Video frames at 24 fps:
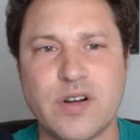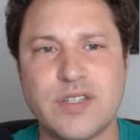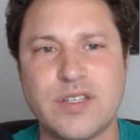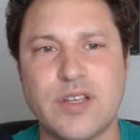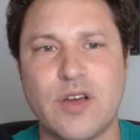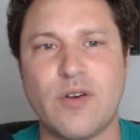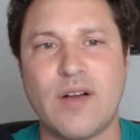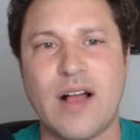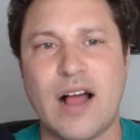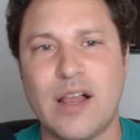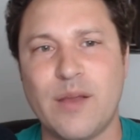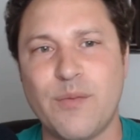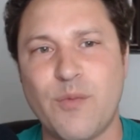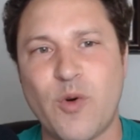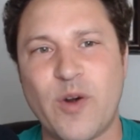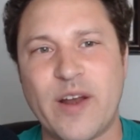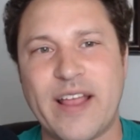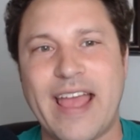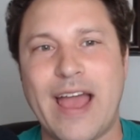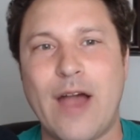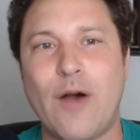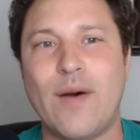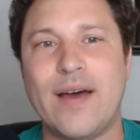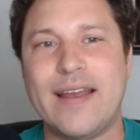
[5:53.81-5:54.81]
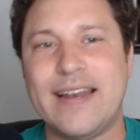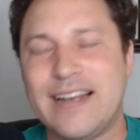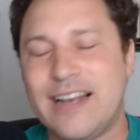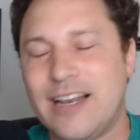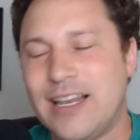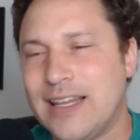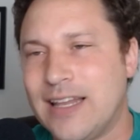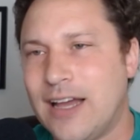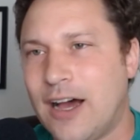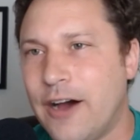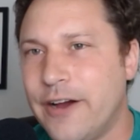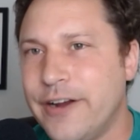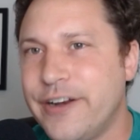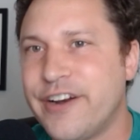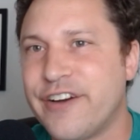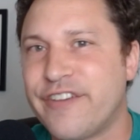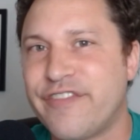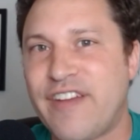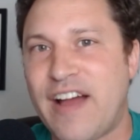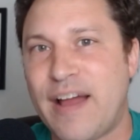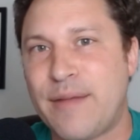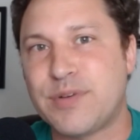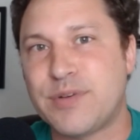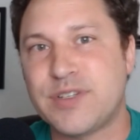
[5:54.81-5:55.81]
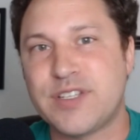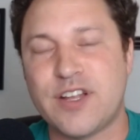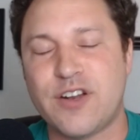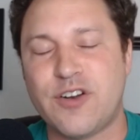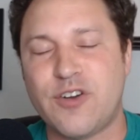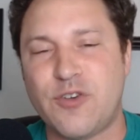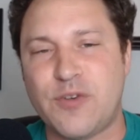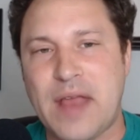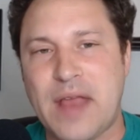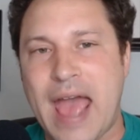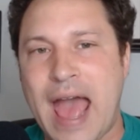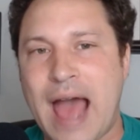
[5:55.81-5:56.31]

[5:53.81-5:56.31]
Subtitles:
So Colin Morikawa, under 5% owned,